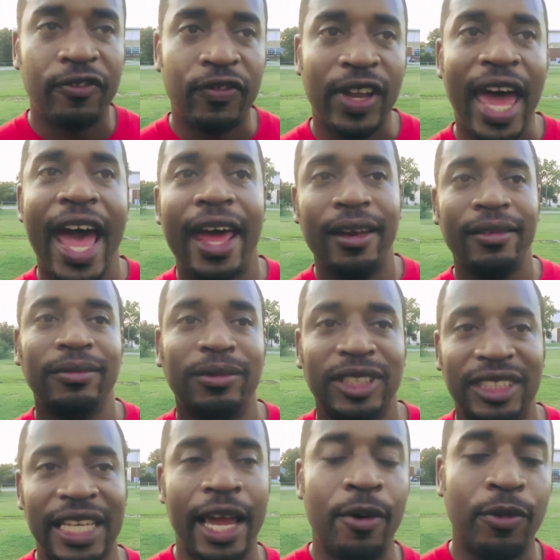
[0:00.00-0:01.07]
flat
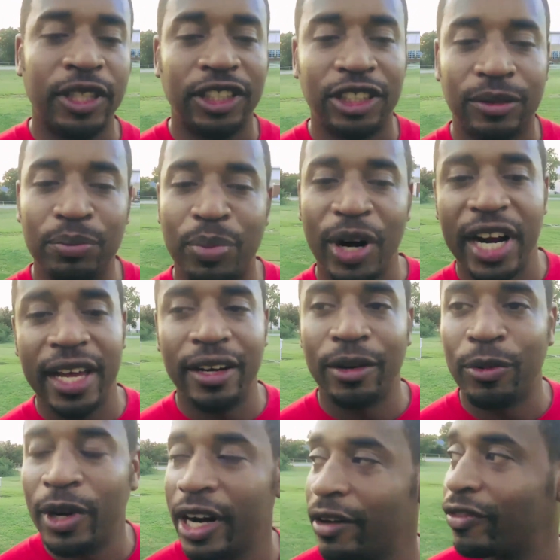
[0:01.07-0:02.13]
sandwich bread or
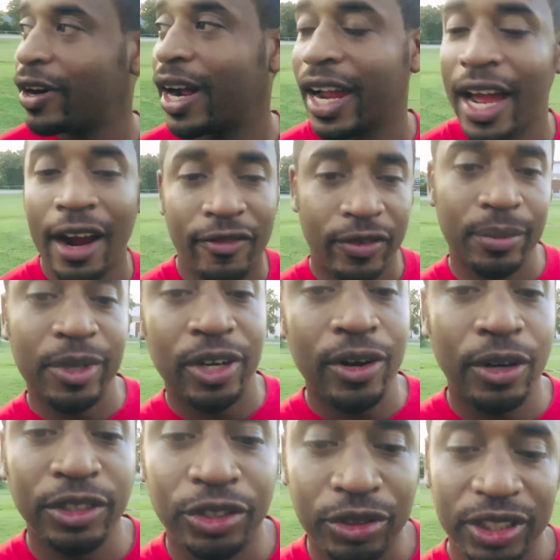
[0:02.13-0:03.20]
whatever I got from the
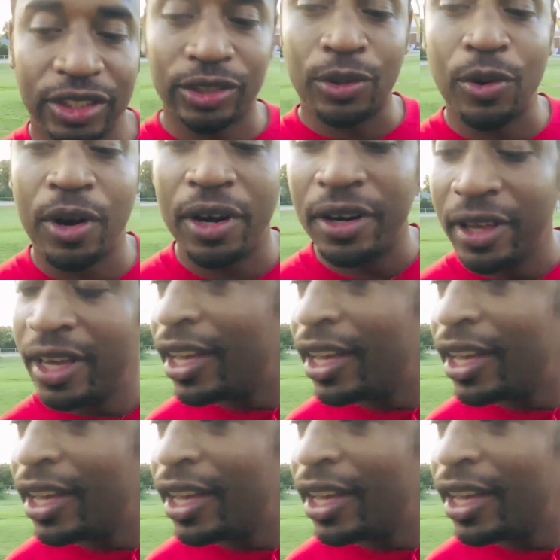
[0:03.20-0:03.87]
grocery store.